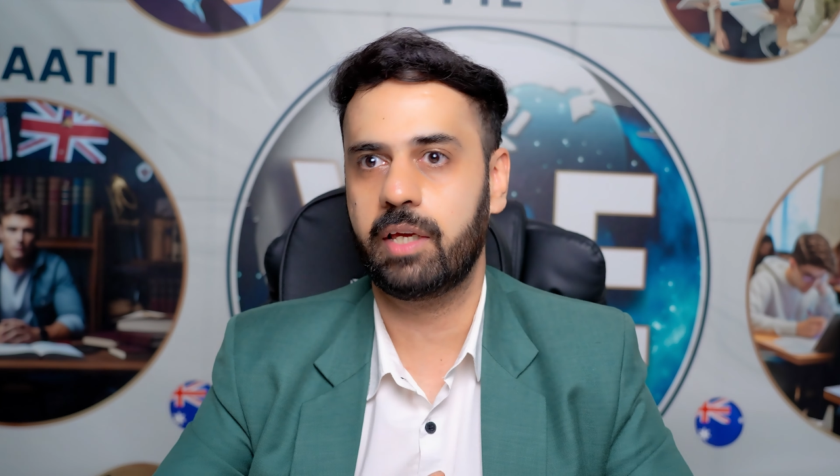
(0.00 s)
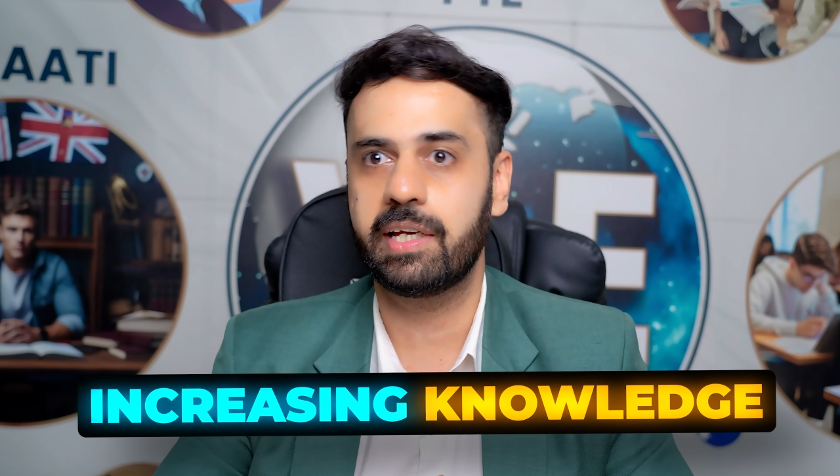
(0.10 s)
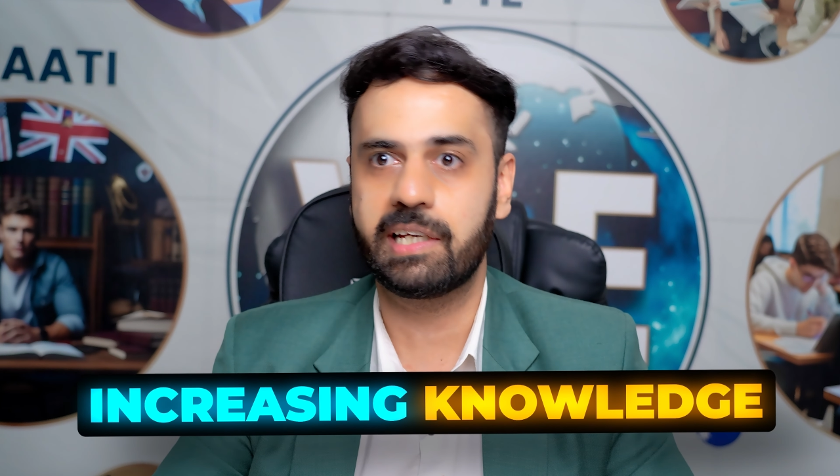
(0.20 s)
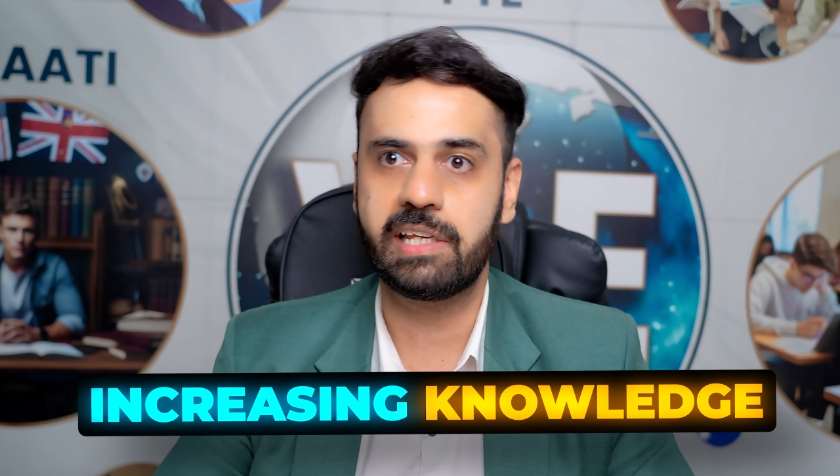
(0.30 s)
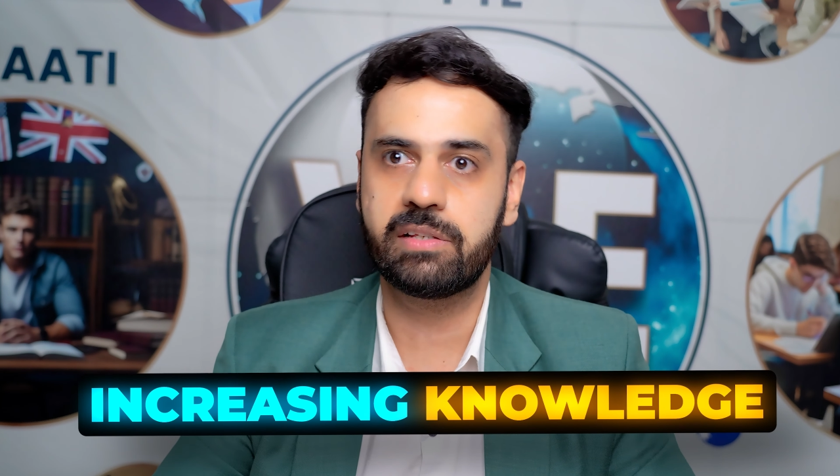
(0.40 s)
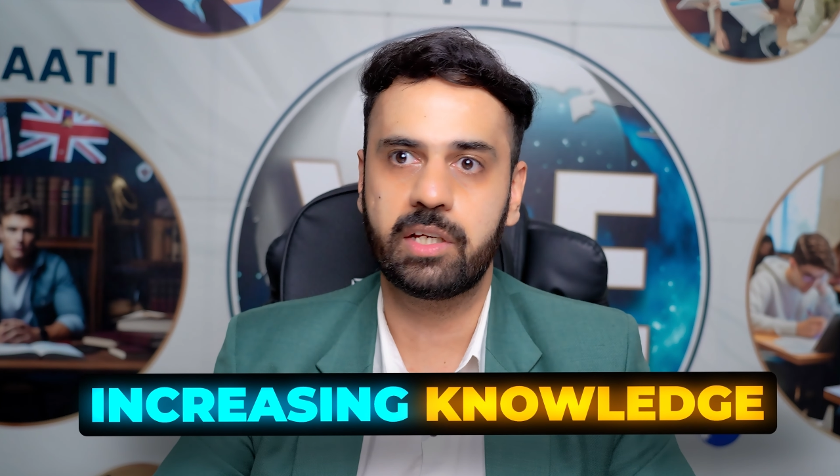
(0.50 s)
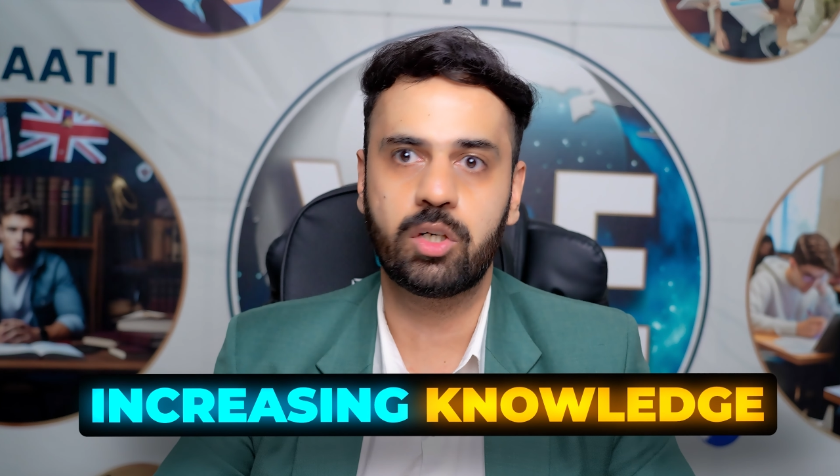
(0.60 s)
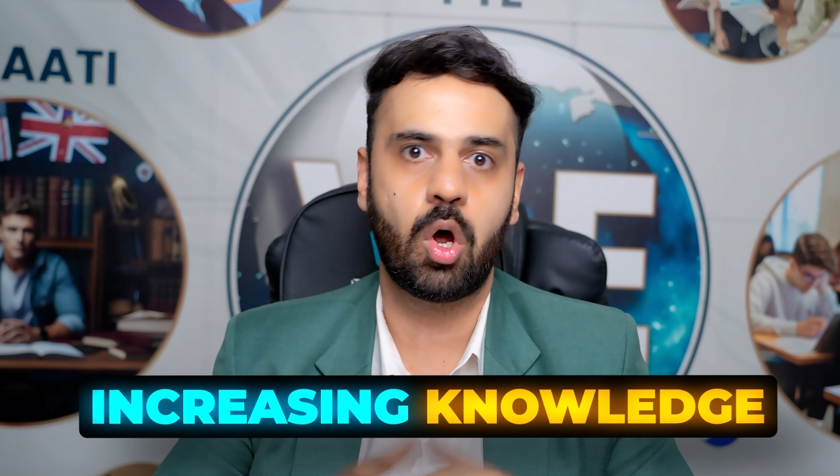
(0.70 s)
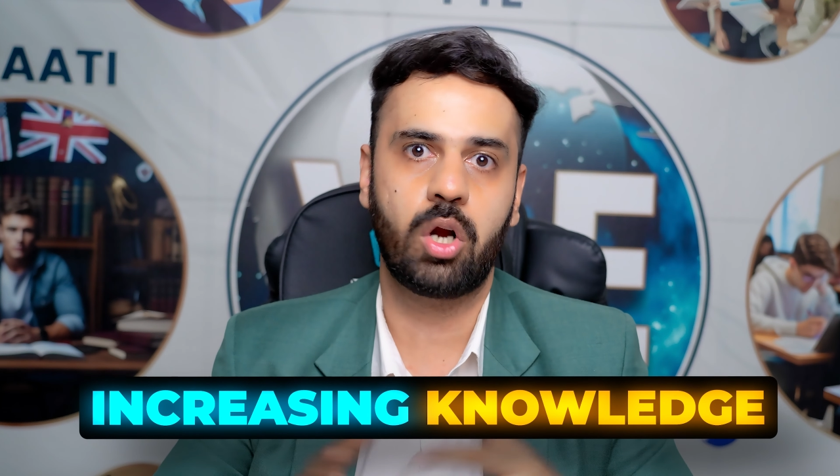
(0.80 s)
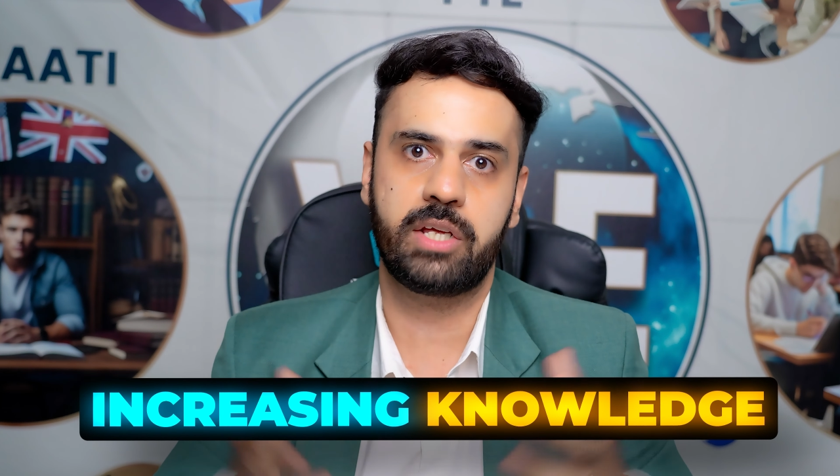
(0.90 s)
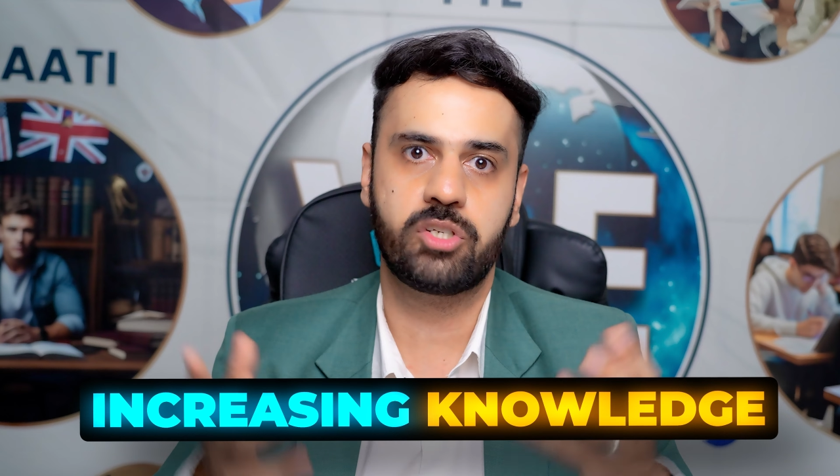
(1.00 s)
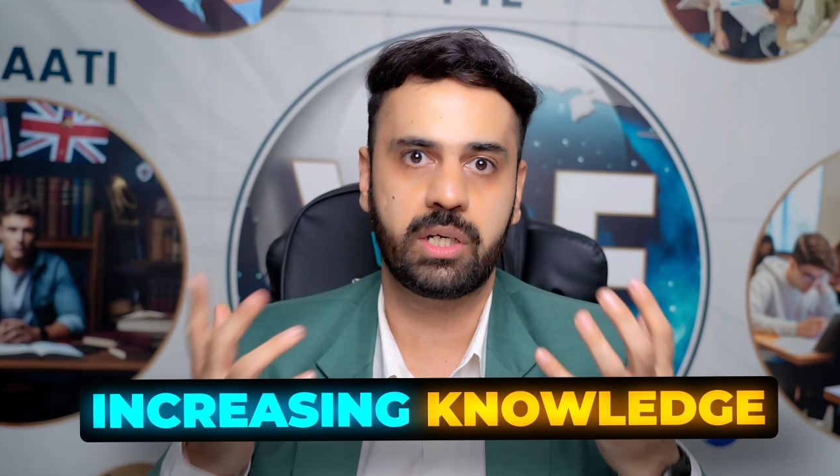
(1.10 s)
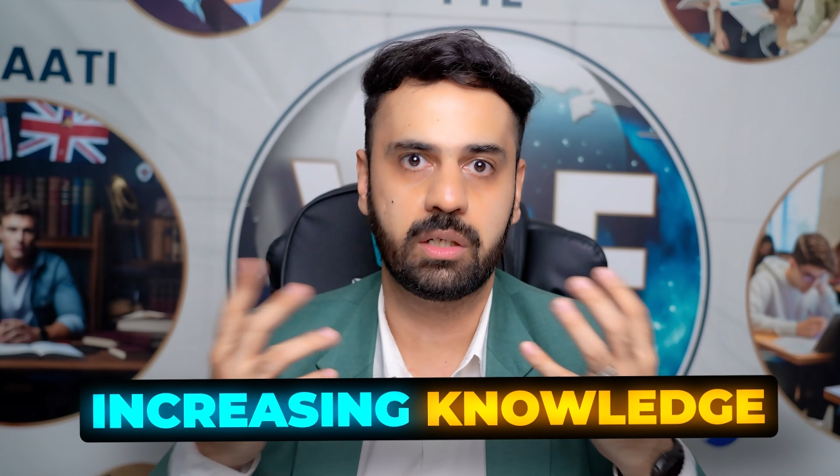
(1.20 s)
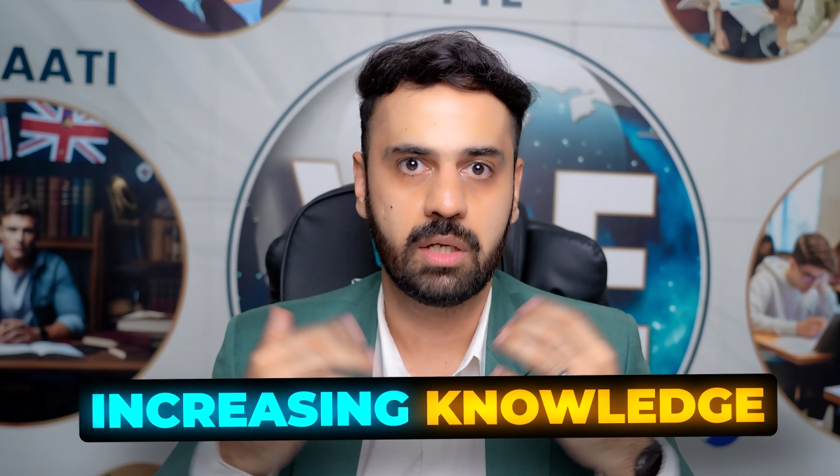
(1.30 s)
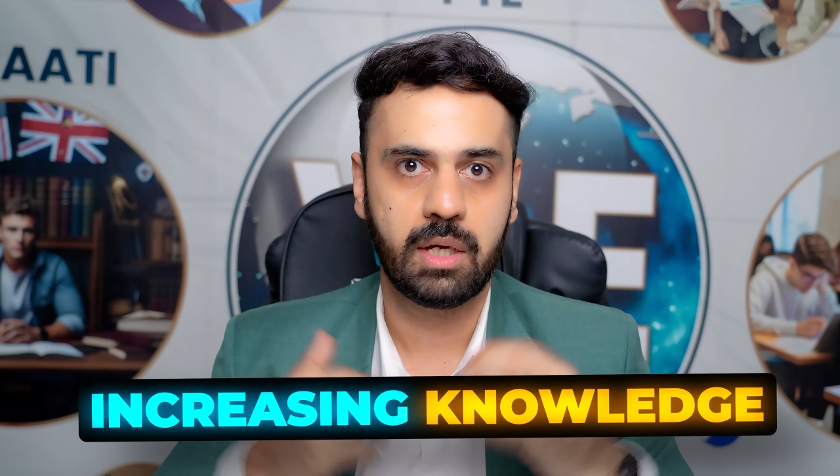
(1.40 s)
increasing knowledge
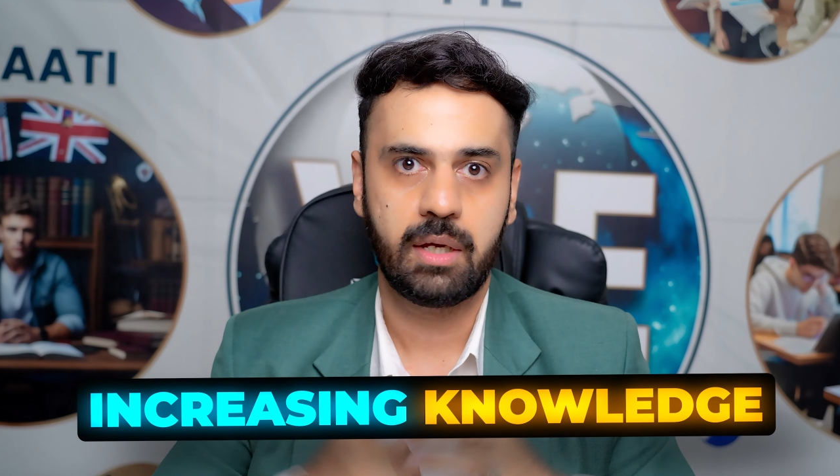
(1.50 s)
and